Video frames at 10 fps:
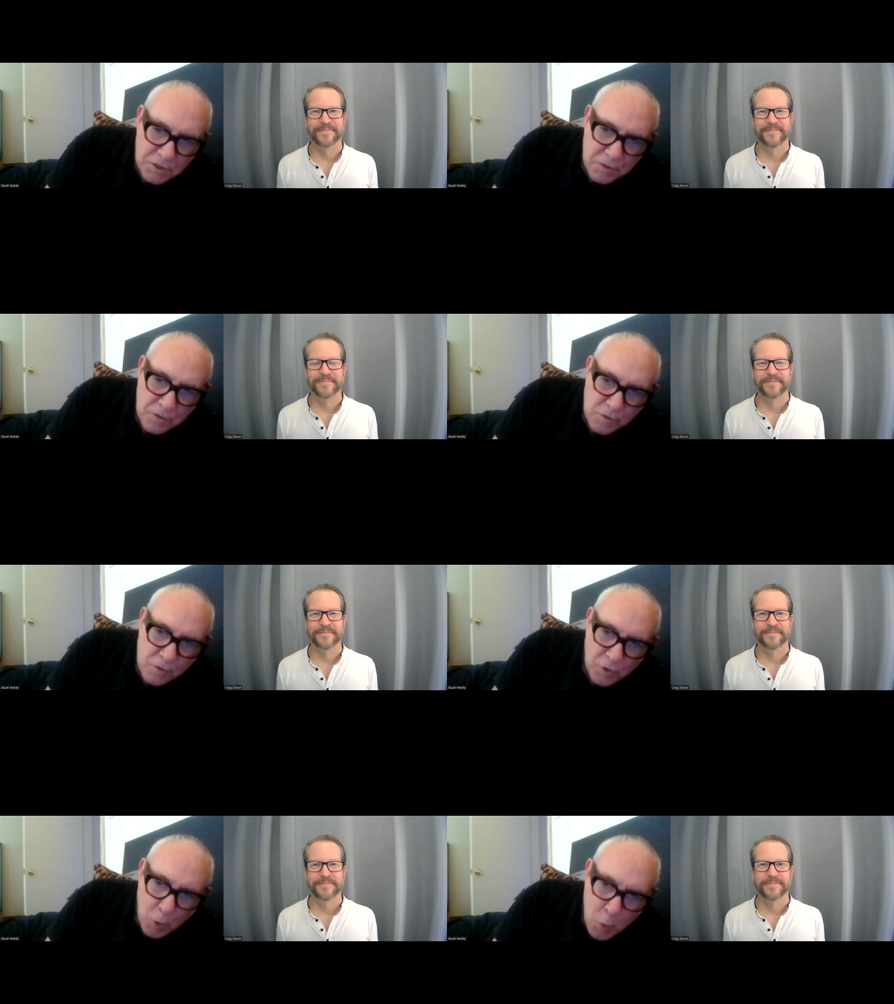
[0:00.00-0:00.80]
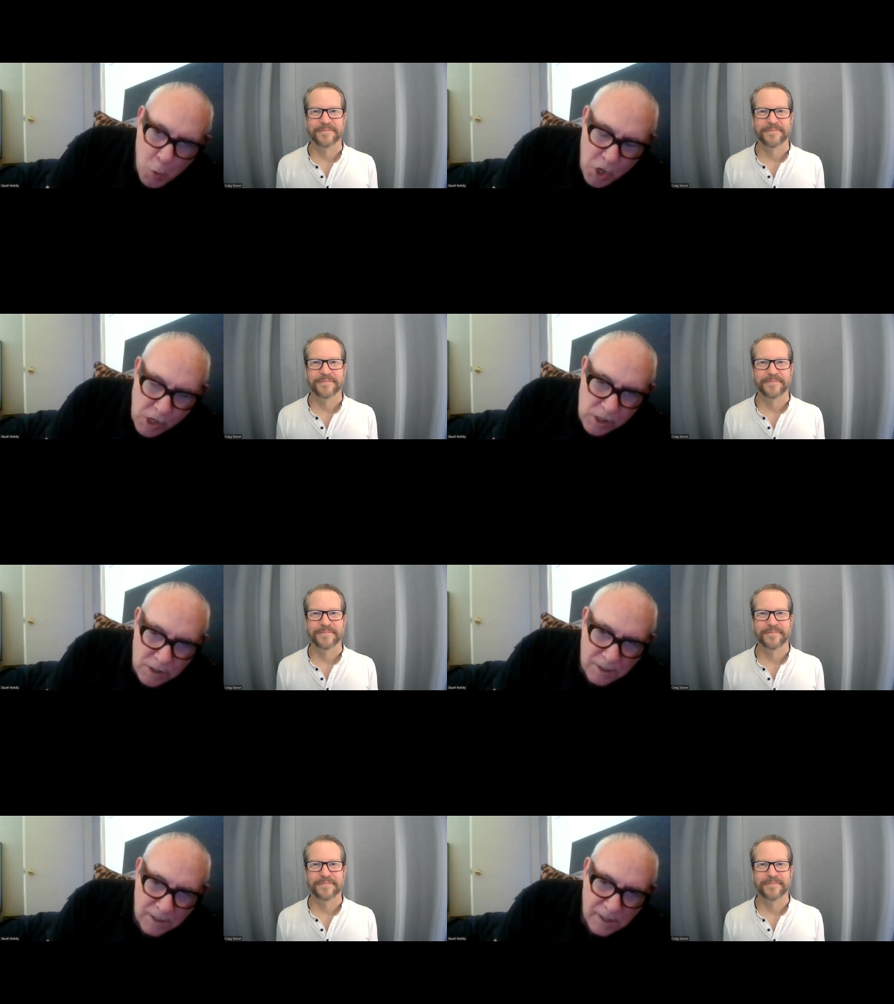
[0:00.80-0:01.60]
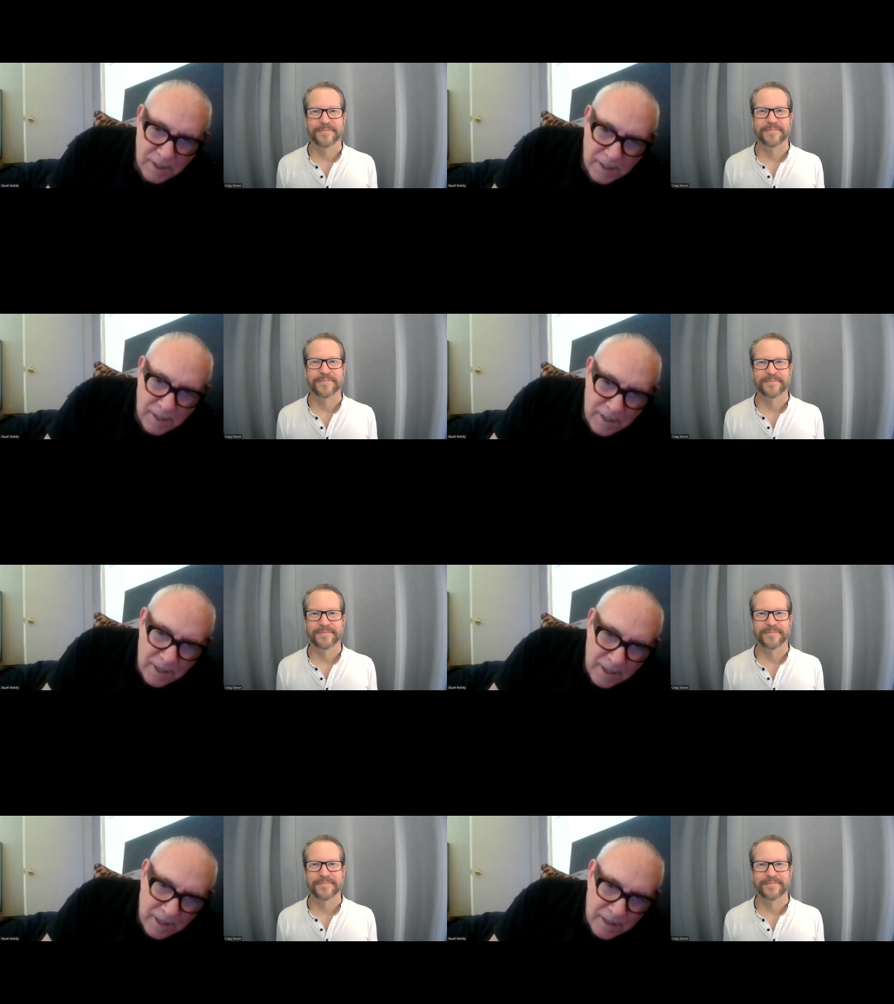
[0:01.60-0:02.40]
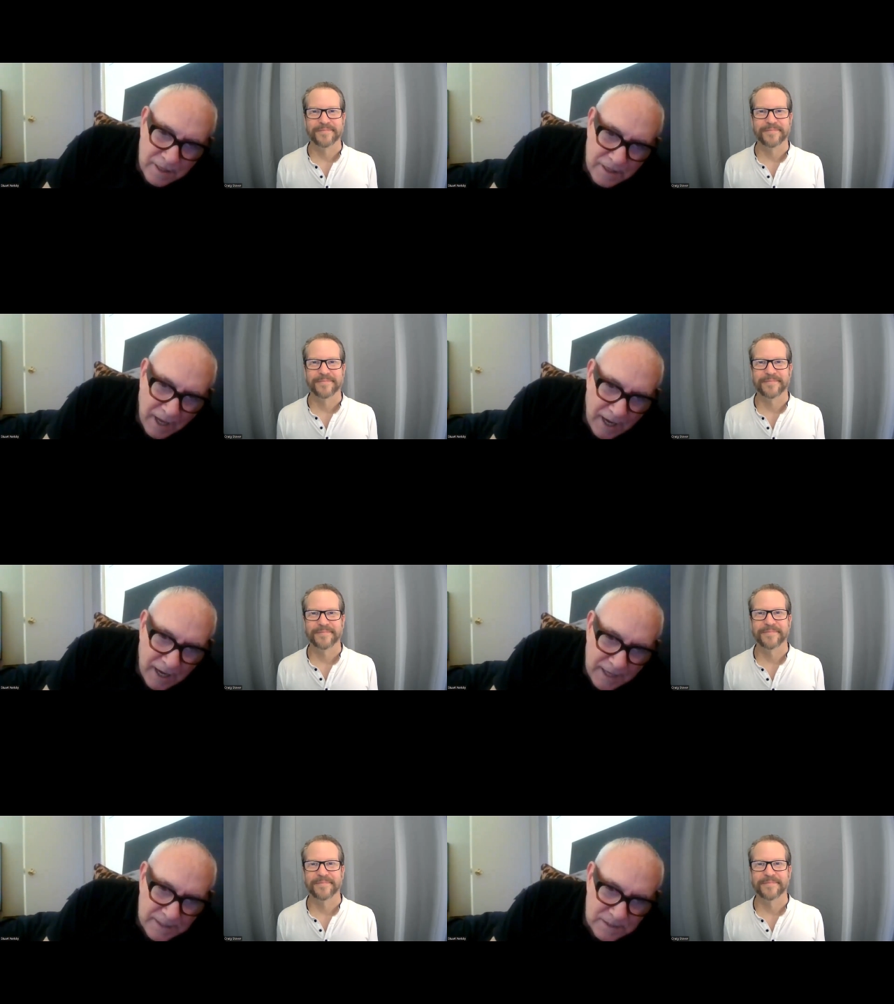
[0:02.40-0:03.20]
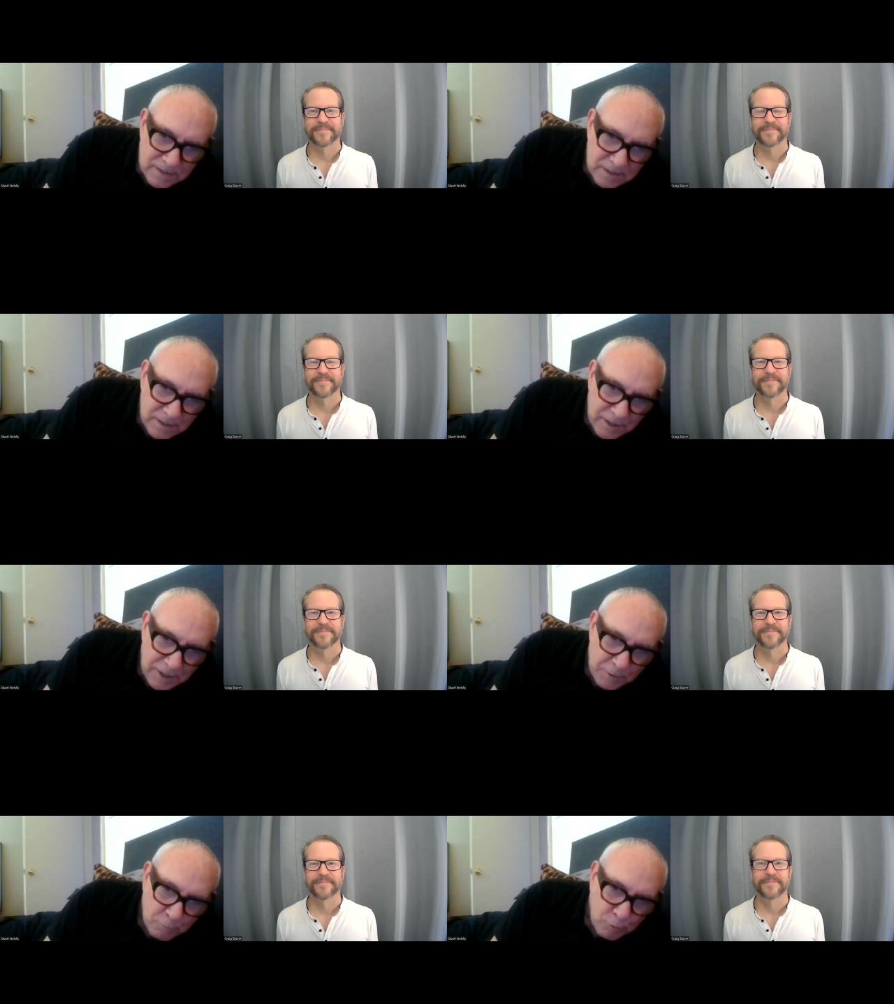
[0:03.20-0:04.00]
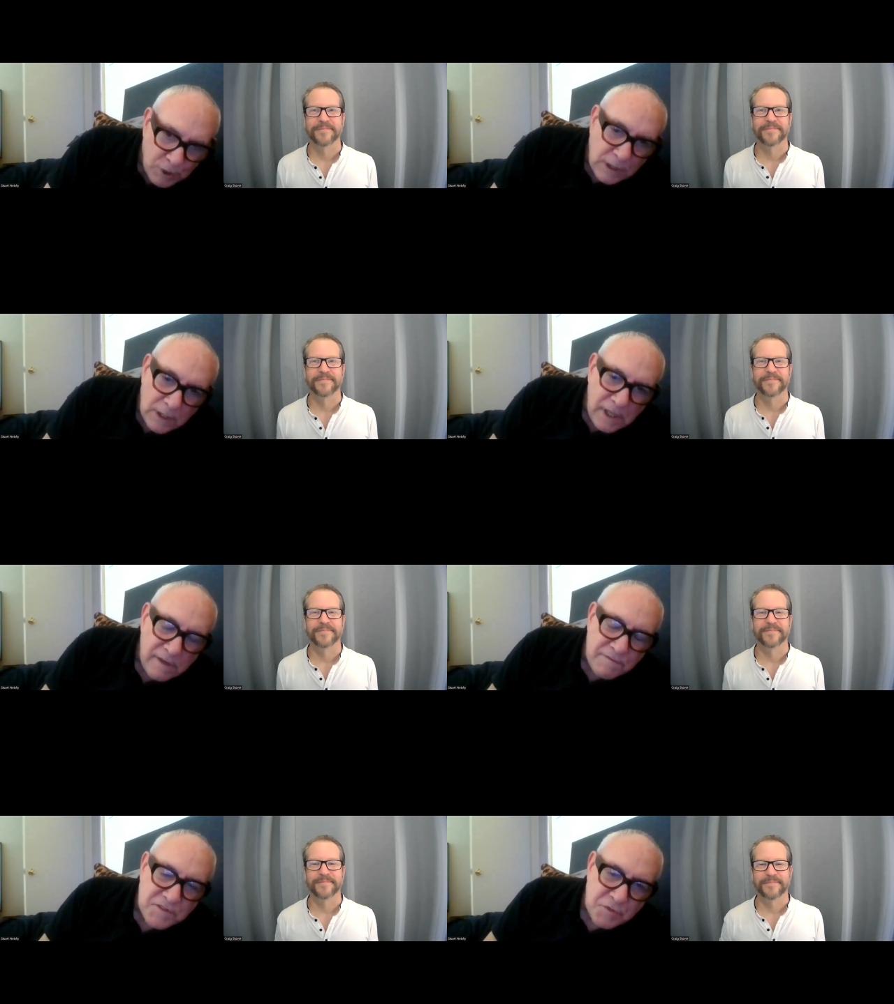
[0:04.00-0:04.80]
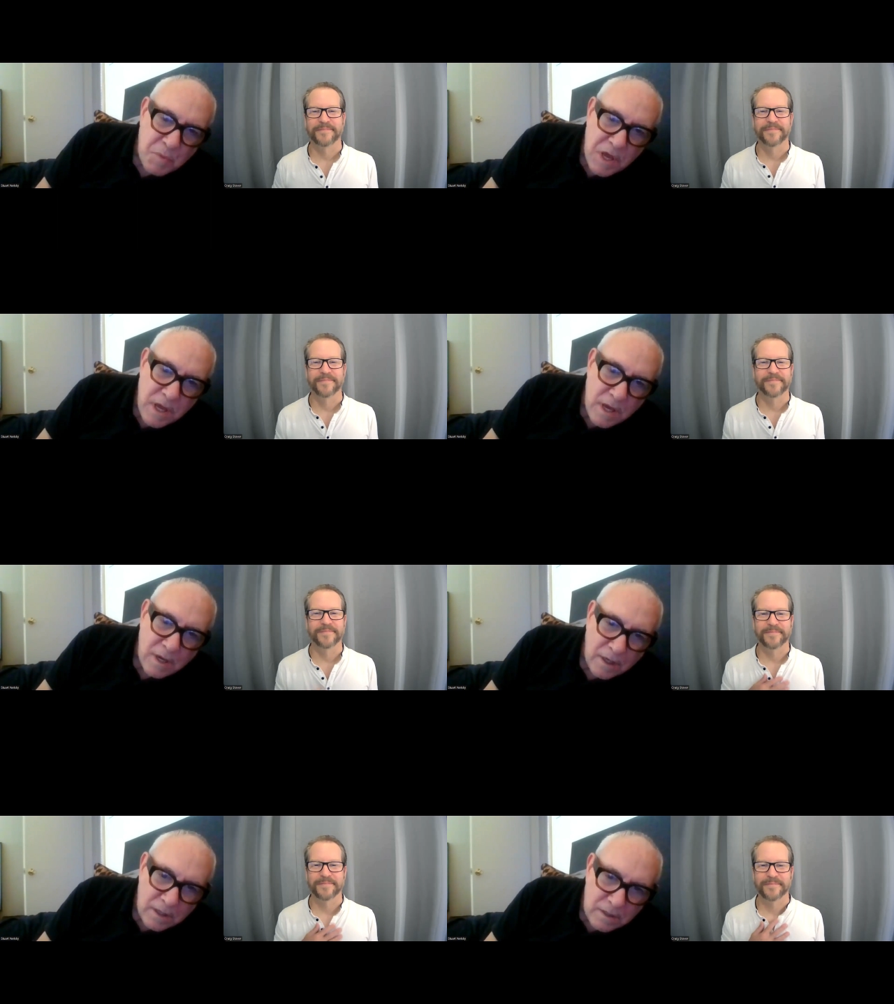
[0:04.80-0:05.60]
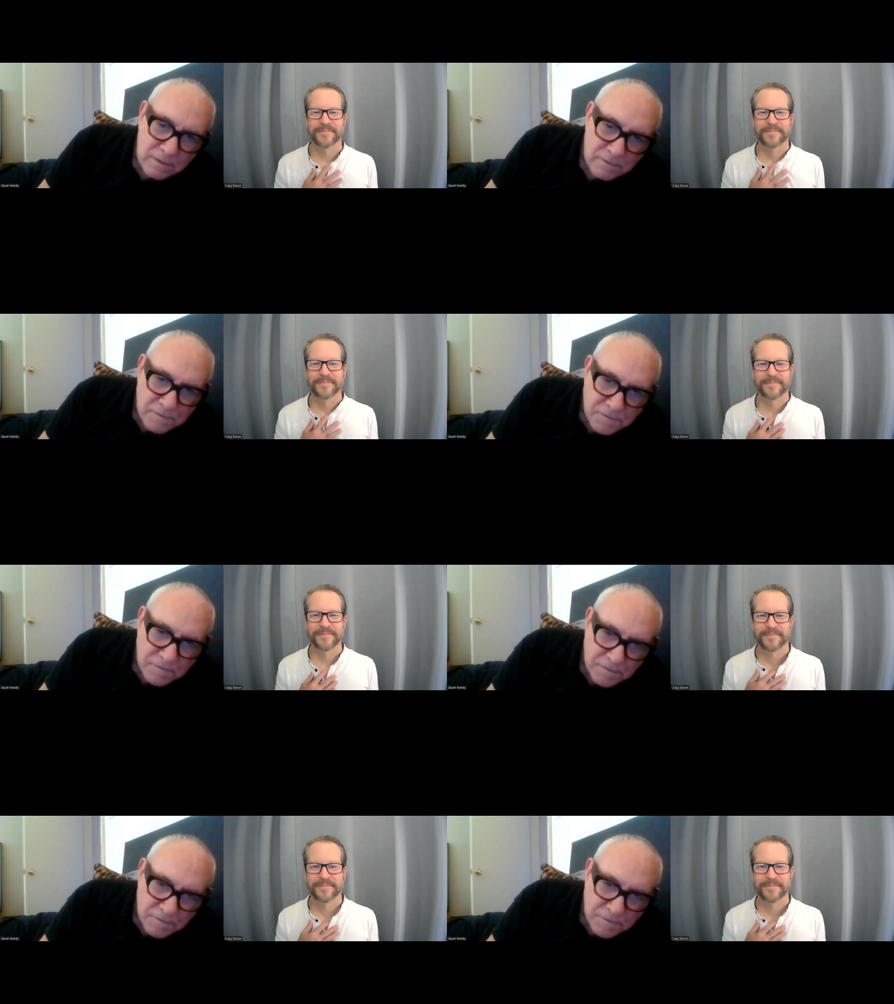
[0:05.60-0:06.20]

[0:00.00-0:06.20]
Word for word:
Speaker 1: to the work that it relieves me of